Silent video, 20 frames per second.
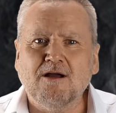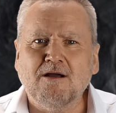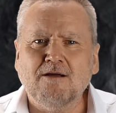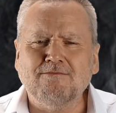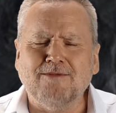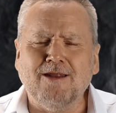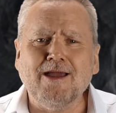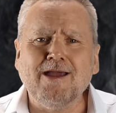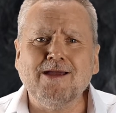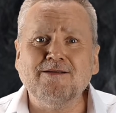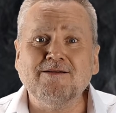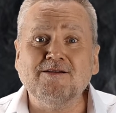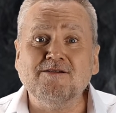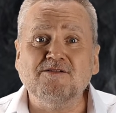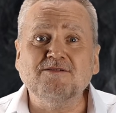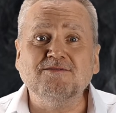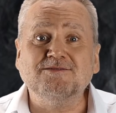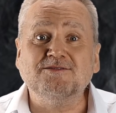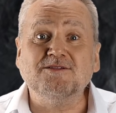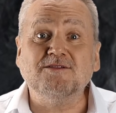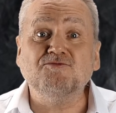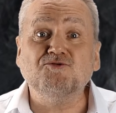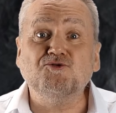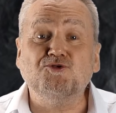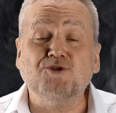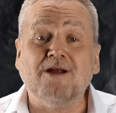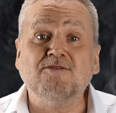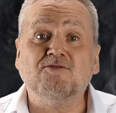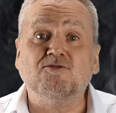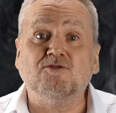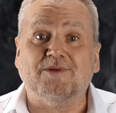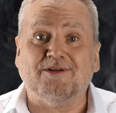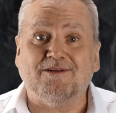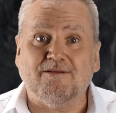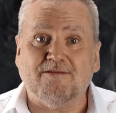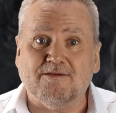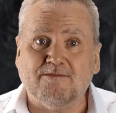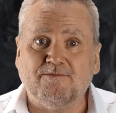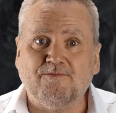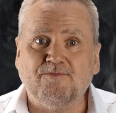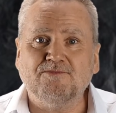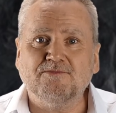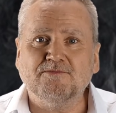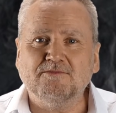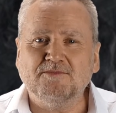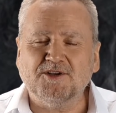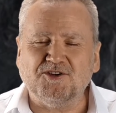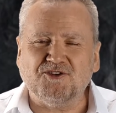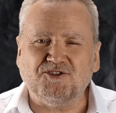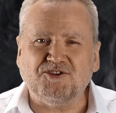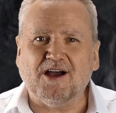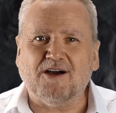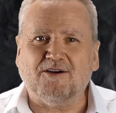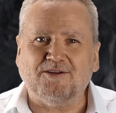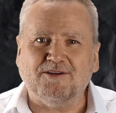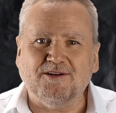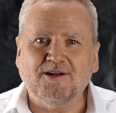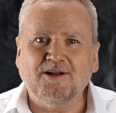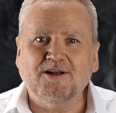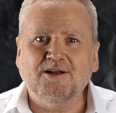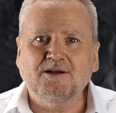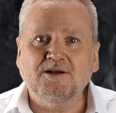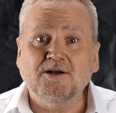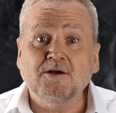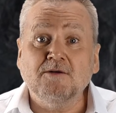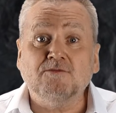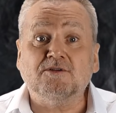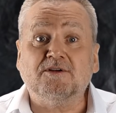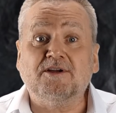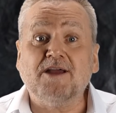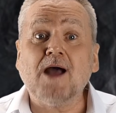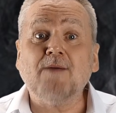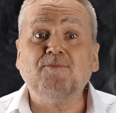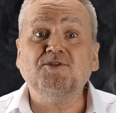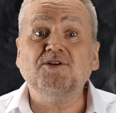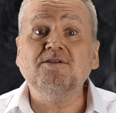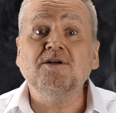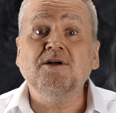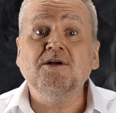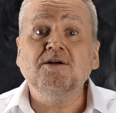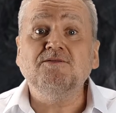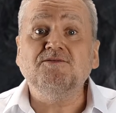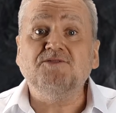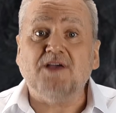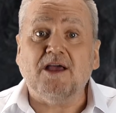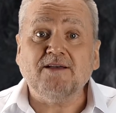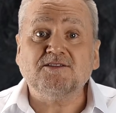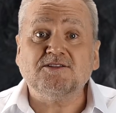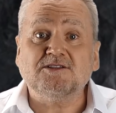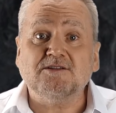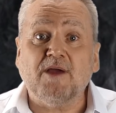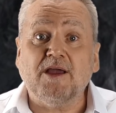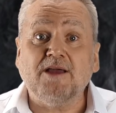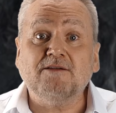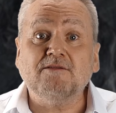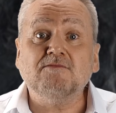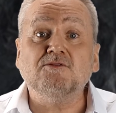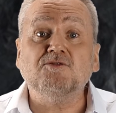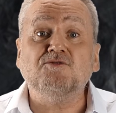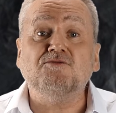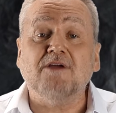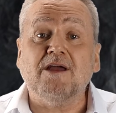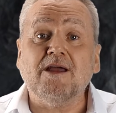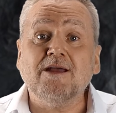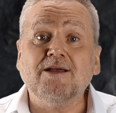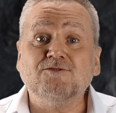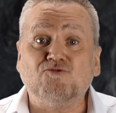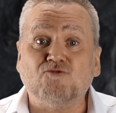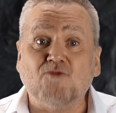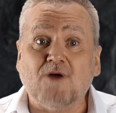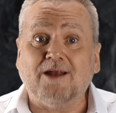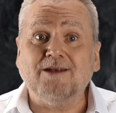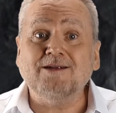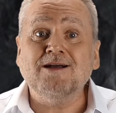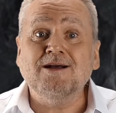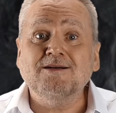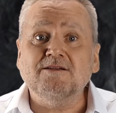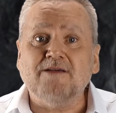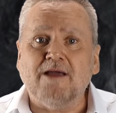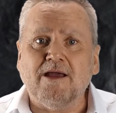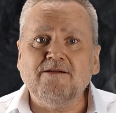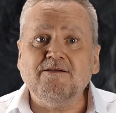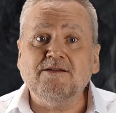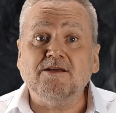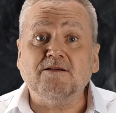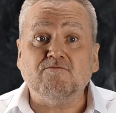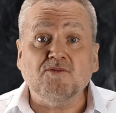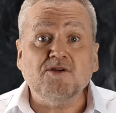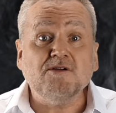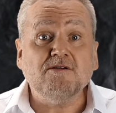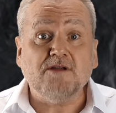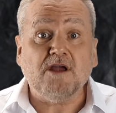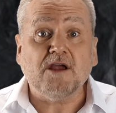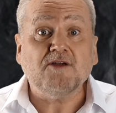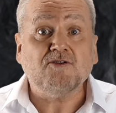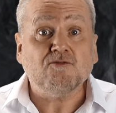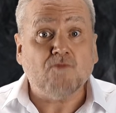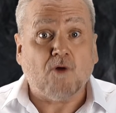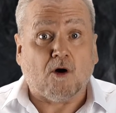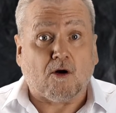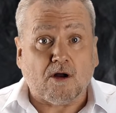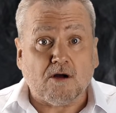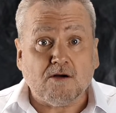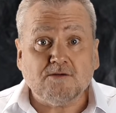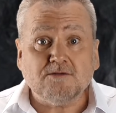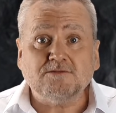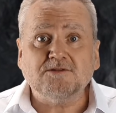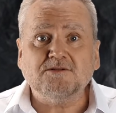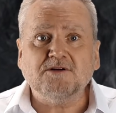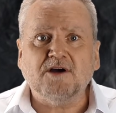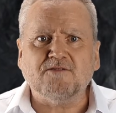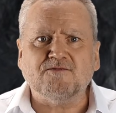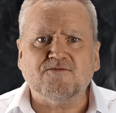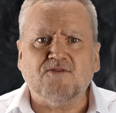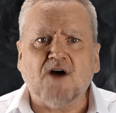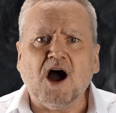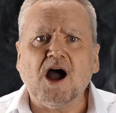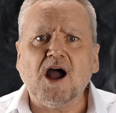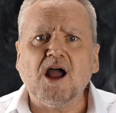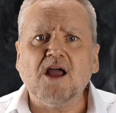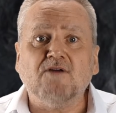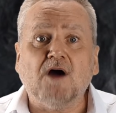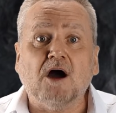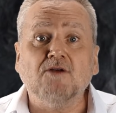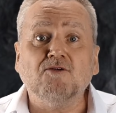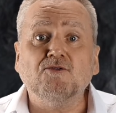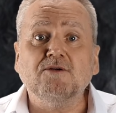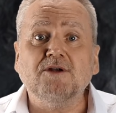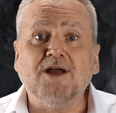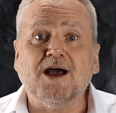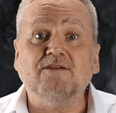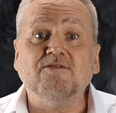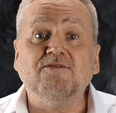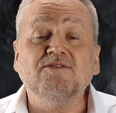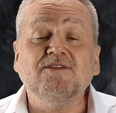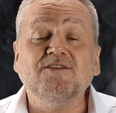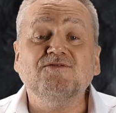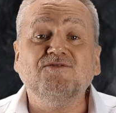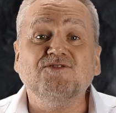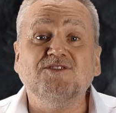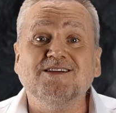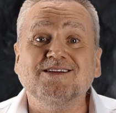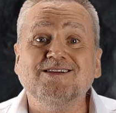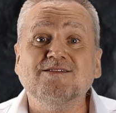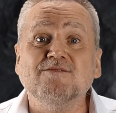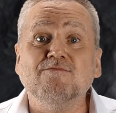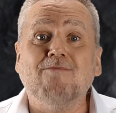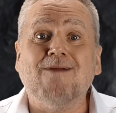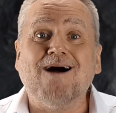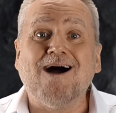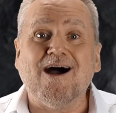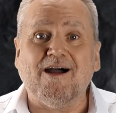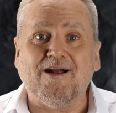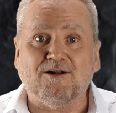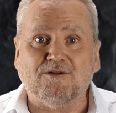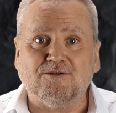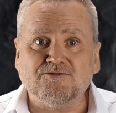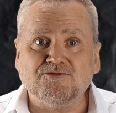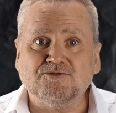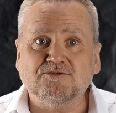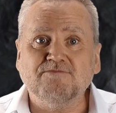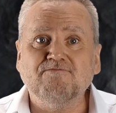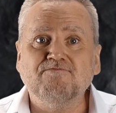"Ladies and gentlemen," he shouted, "the captain has estimated the day's run ending midday tomorrow at 515 miles.